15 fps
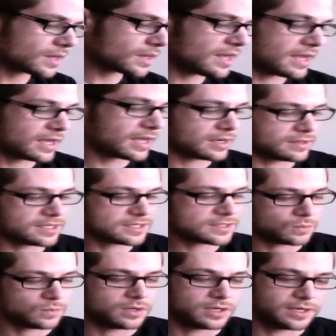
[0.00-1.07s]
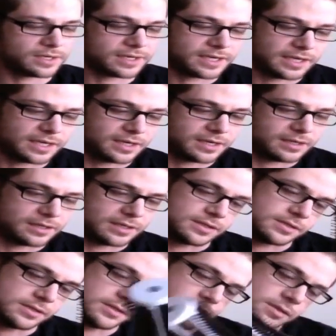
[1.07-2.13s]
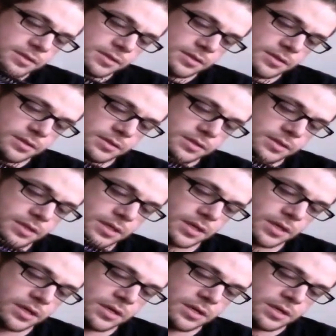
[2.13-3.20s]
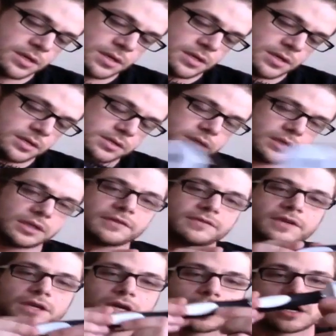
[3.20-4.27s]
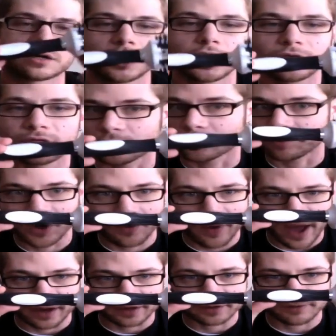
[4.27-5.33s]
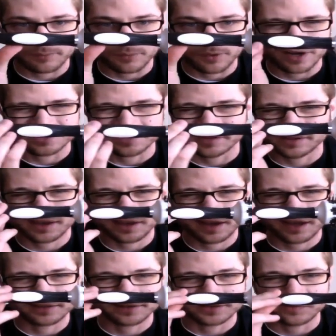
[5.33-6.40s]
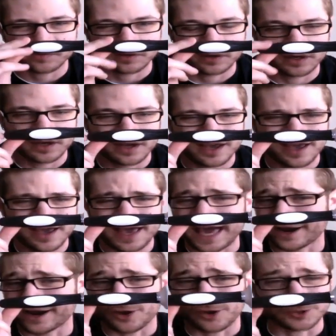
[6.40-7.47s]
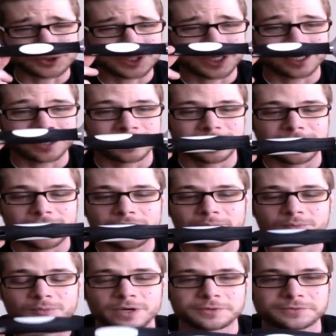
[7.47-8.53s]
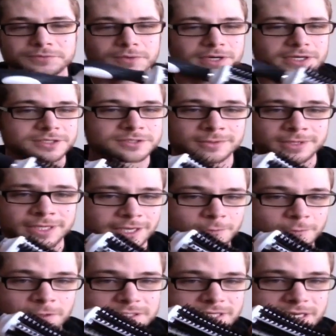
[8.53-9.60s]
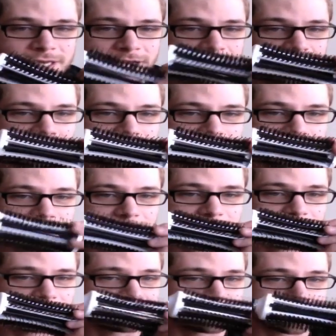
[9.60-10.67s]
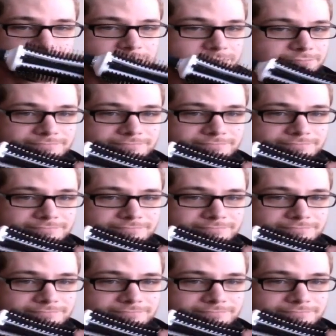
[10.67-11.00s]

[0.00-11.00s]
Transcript: And this one, again, is, let's see, it's an Olivia Garden Thermo Active brush. I think I got this one at Ulta when I was running to a gig one day. I kind of just